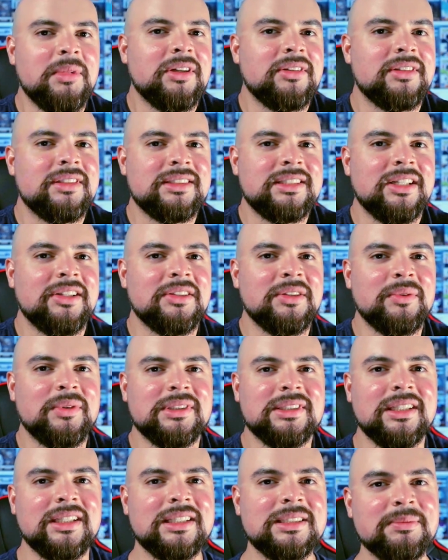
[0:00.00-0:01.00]
here to tell you
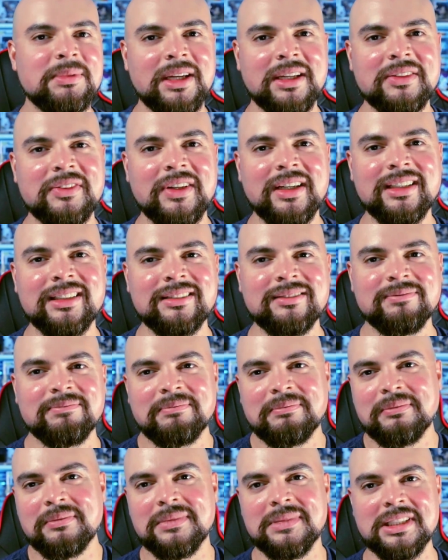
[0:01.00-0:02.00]
what to expect, right?
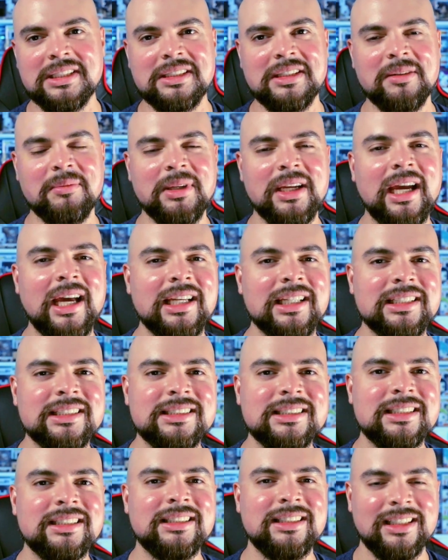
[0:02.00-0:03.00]
I'm just gonna be
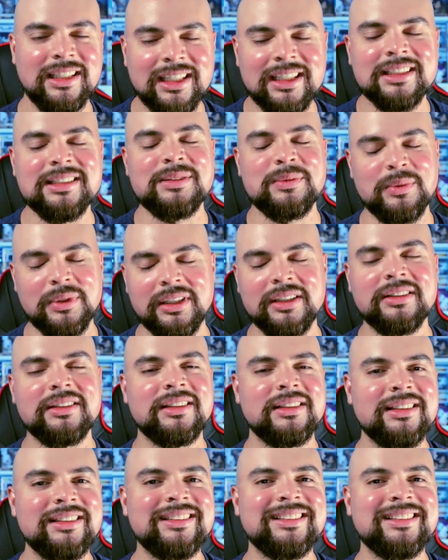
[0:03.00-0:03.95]
honest. It's weird.